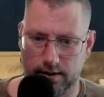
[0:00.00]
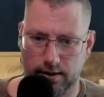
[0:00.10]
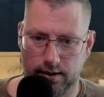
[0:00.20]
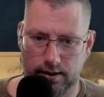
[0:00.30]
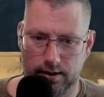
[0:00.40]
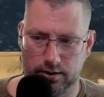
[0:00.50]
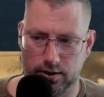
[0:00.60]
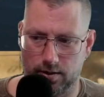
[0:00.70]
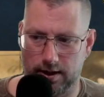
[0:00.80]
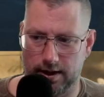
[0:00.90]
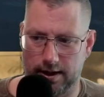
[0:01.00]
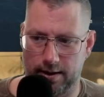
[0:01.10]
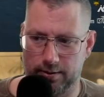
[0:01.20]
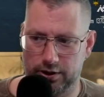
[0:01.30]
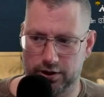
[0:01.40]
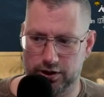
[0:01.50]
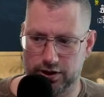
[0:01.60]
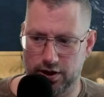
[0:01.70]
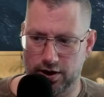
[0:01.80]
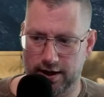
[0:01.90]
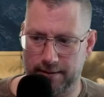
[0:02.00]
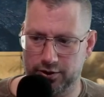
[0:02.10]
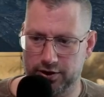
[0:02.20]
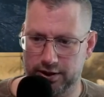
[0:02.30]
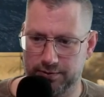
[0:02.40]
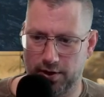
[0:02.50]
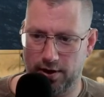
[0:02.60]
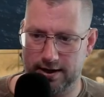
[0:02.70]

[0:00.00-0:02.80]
So now we just capture this part.